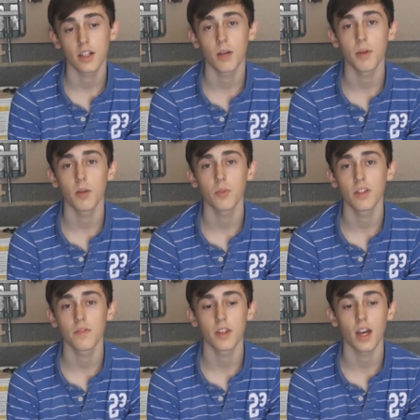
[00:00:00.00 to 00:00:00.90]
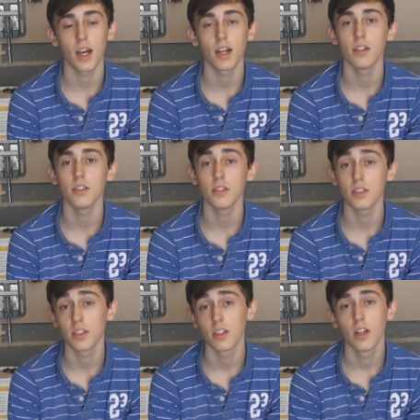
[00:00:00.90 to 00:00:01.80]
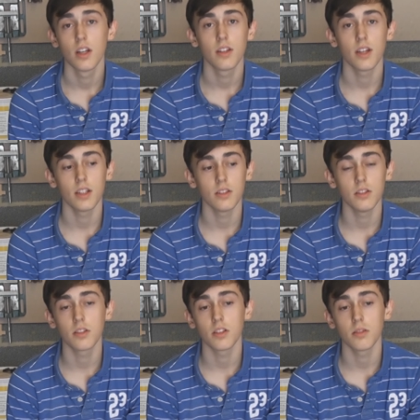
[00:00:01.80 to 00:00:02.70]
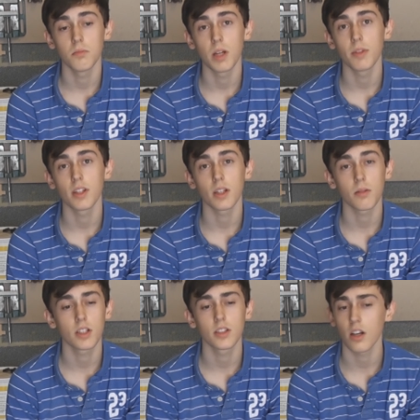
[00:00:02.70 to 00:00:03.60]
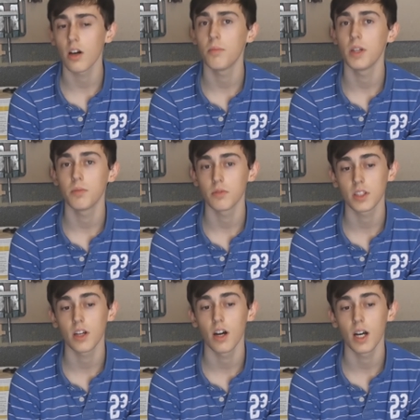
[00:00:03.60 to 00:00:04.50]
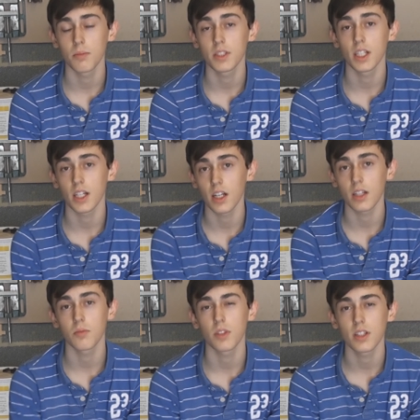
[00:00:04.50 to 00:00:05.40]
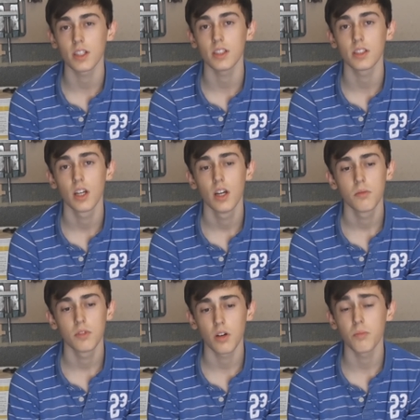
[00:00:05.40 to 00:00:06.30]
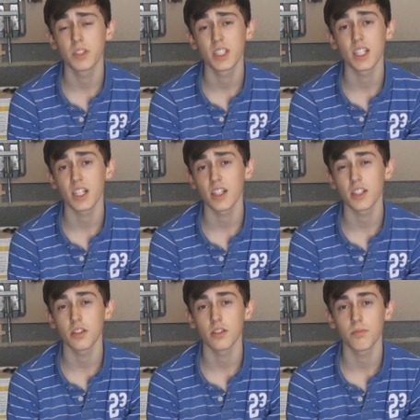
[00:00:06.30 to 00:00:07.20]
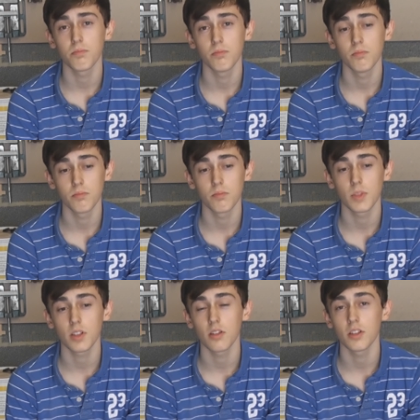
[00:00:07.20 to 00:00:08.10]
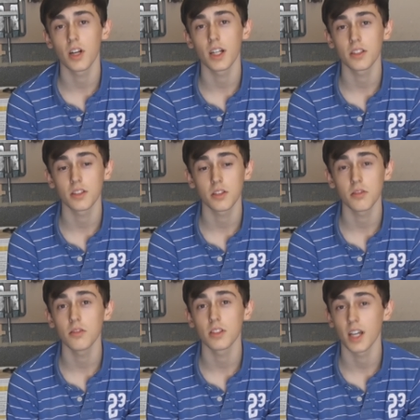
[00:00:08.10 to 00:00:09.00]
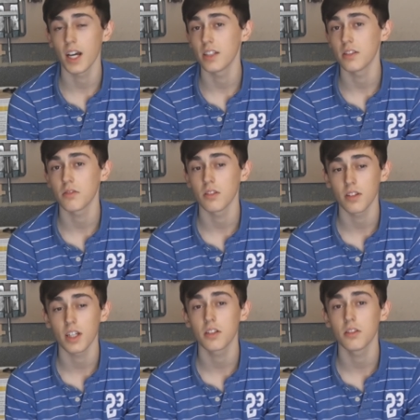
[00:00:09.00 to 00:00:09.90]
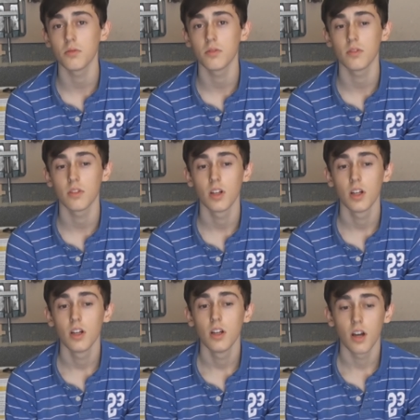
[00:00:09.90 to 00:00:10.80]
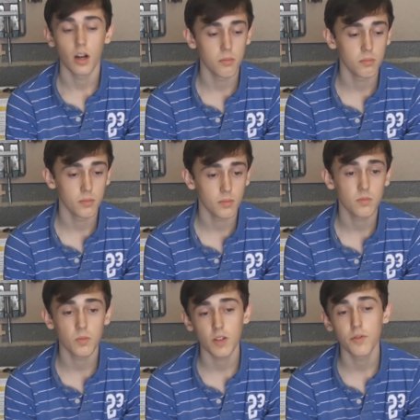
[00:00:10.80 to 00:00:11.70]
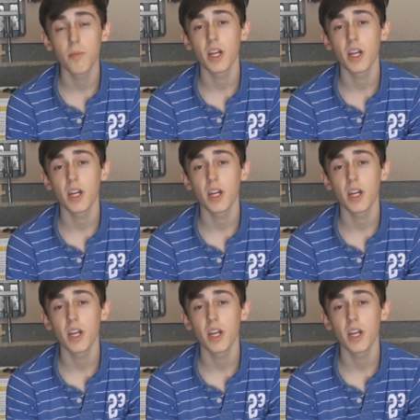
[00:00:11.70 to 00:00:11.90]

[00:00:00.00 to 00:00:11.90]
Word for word: come up with for that and then you can maybe think of because a lot of people start out particularly with these not particularly good contractor saws and they could um, well for